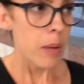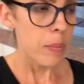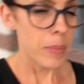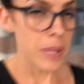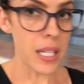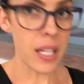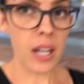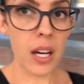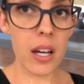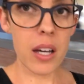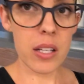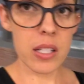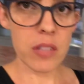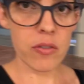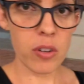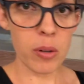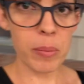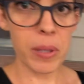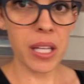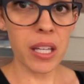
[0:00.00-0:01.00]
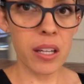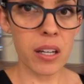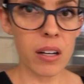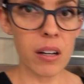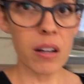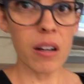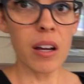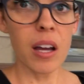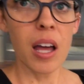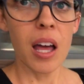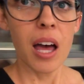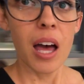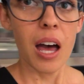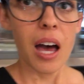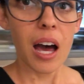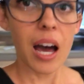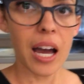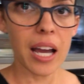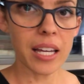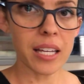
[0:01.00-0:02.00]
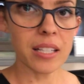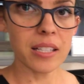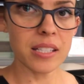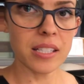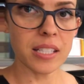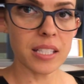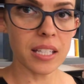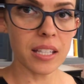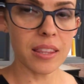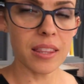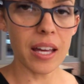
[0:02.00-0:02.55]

because from here I can see